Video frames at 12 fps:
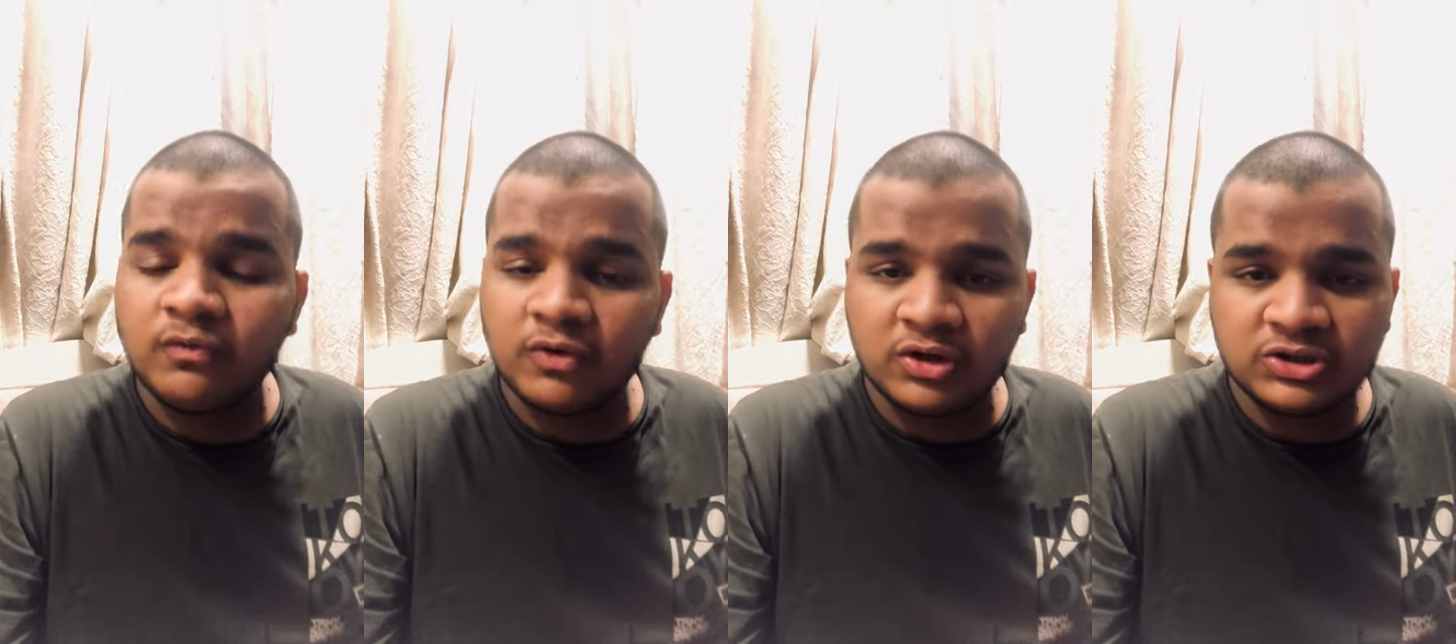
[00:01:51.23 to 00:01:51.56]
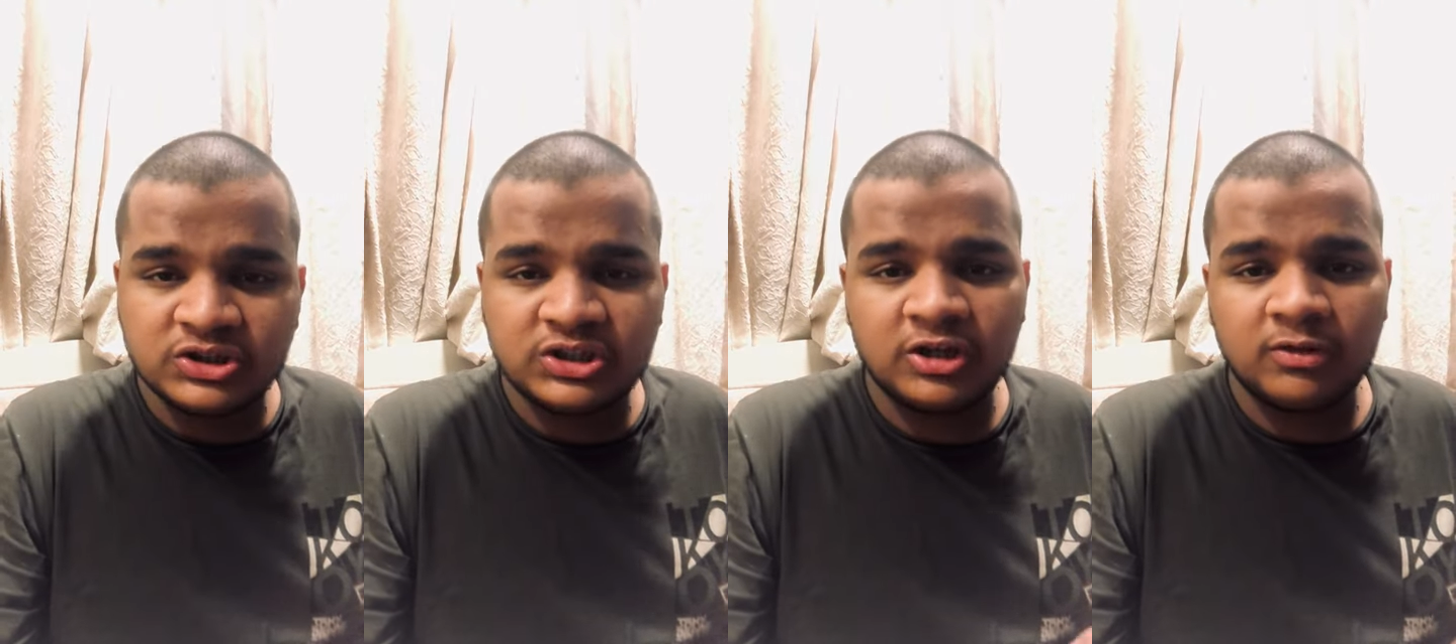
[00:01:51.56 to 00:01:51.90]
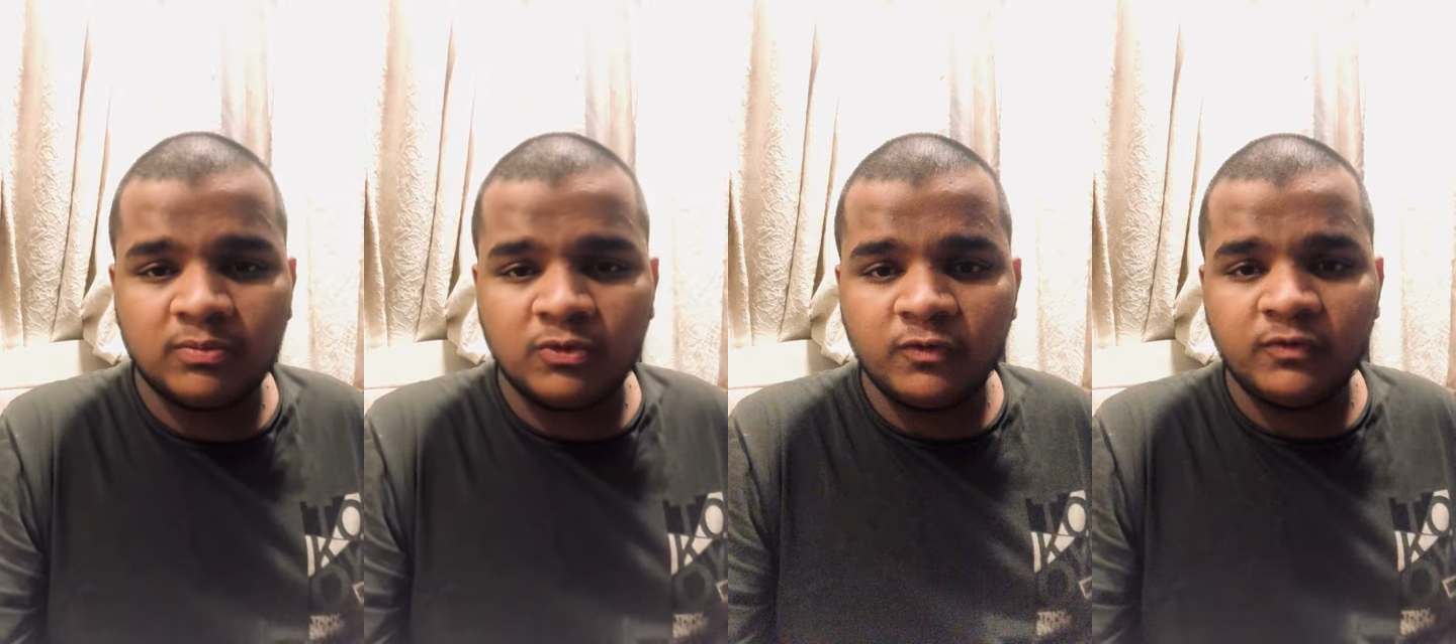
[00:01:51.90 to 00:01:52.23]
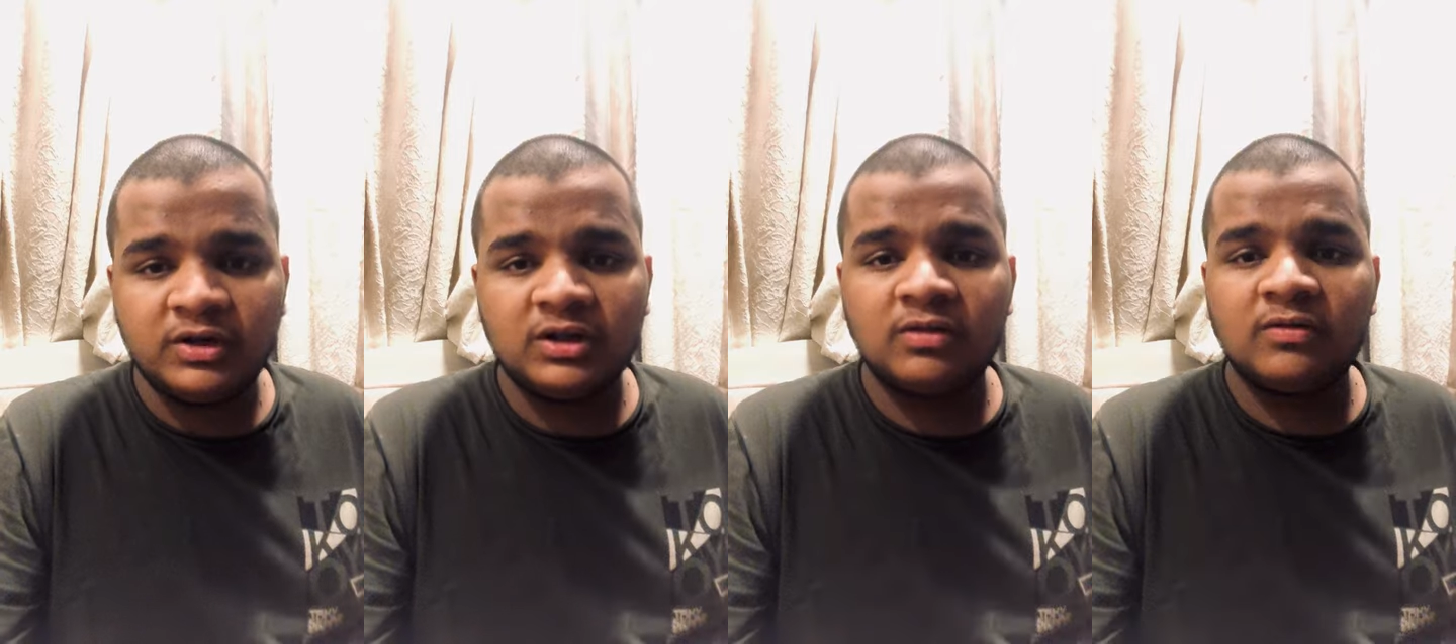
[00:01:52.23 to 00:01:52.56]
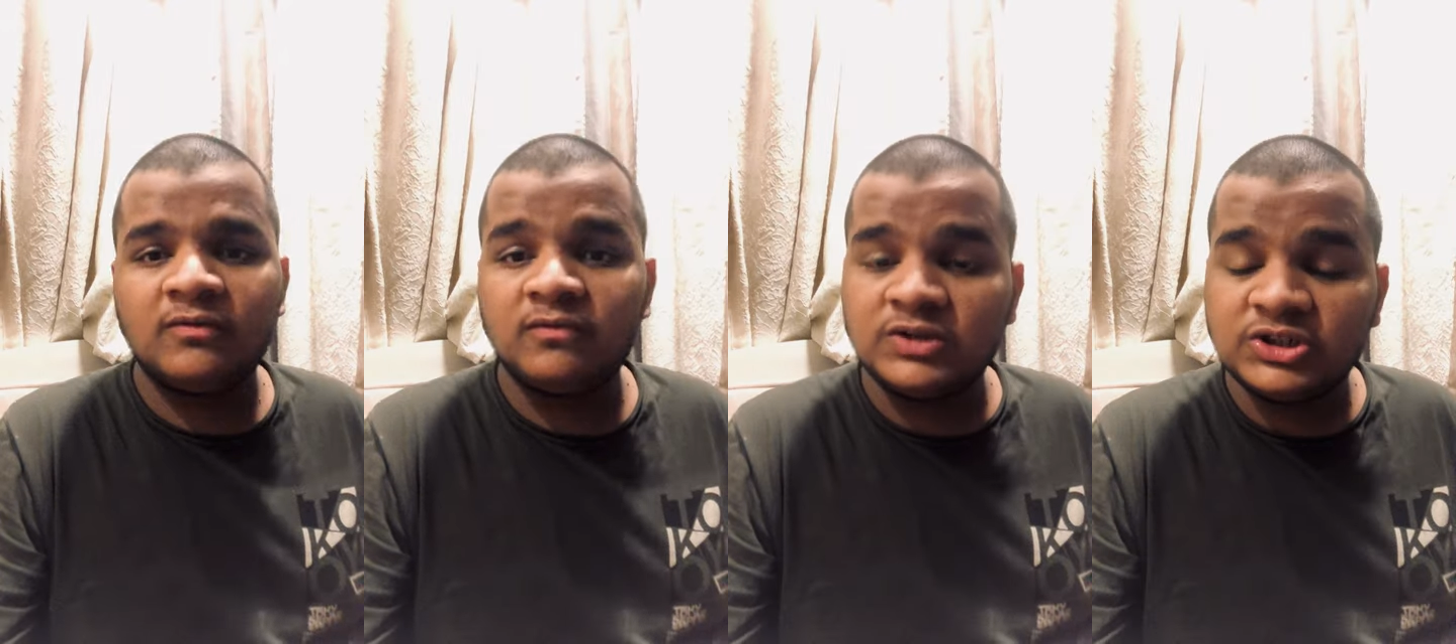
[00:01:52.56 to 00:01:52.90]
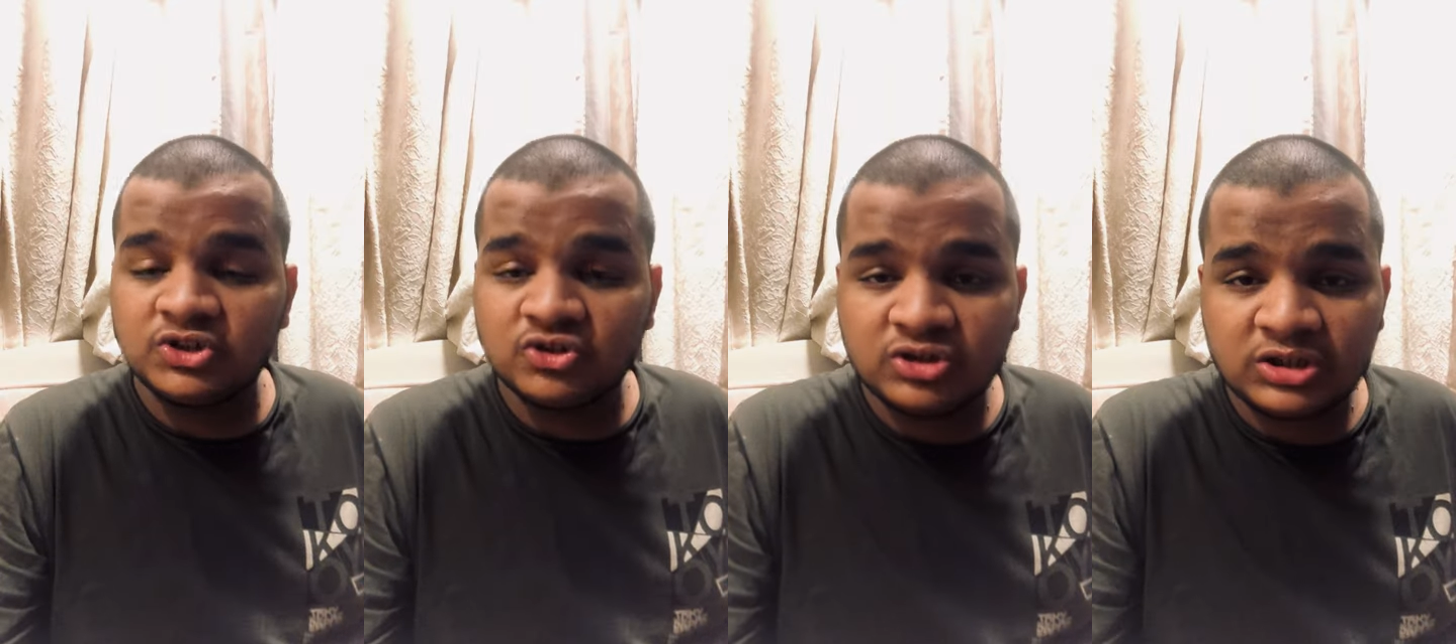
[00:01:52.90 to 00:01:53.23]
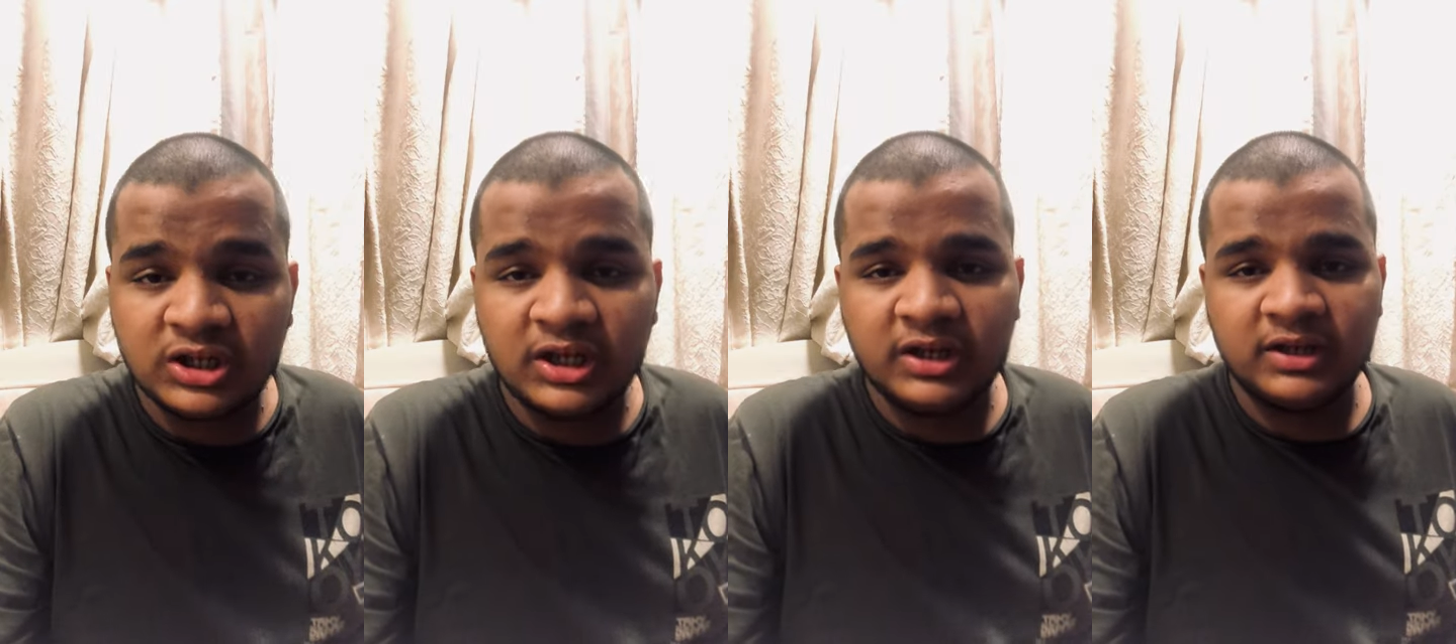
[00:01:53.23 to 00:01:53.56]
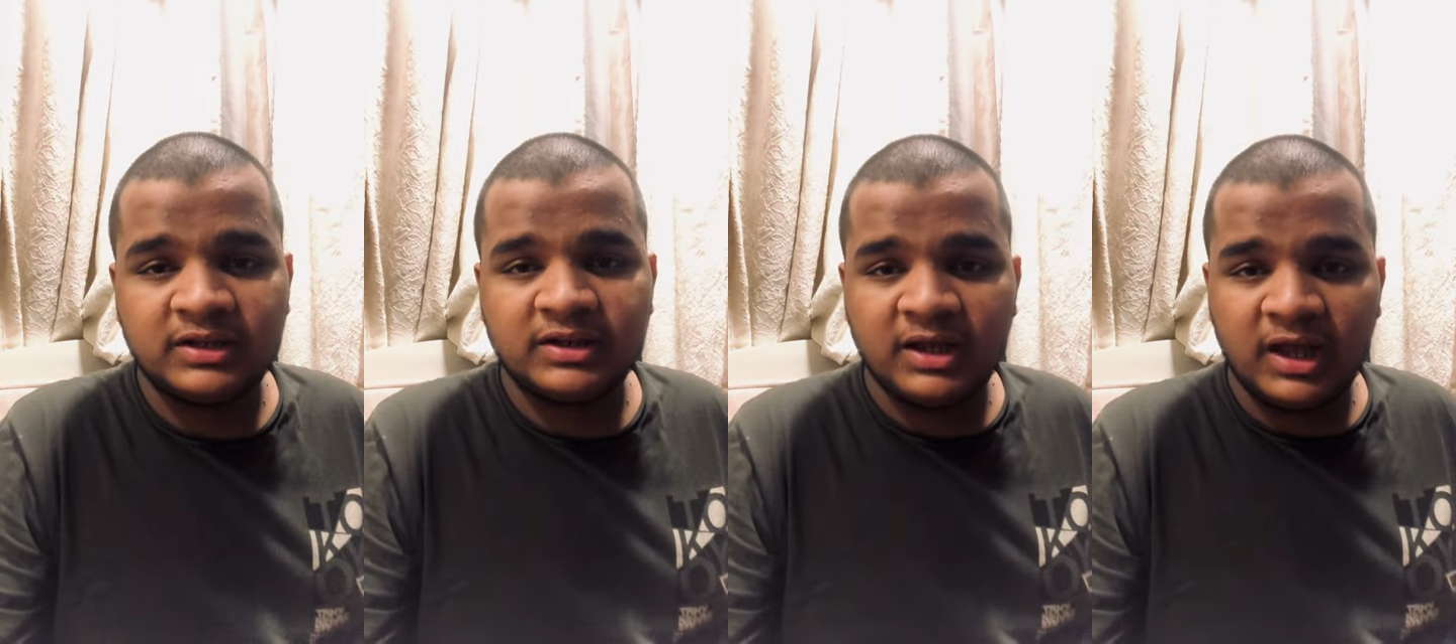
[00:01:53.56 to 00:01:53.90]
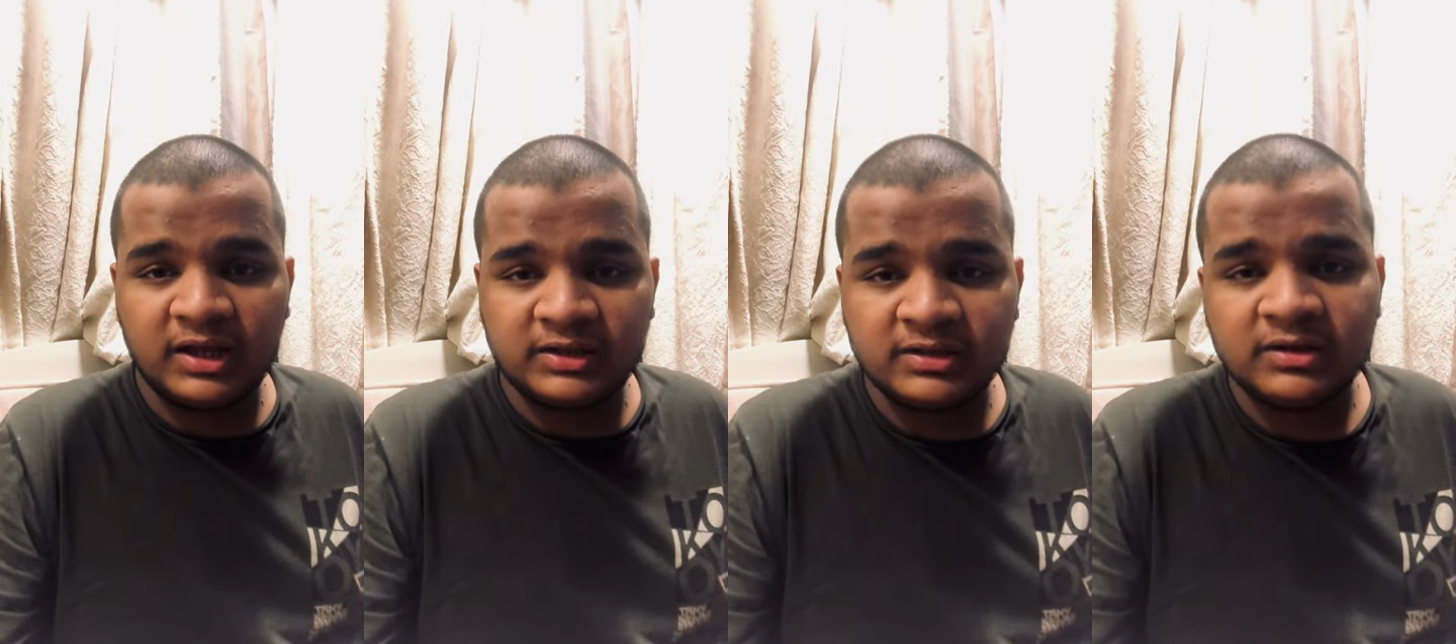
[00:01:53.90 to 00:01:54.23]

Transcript: watch these movies, we should think that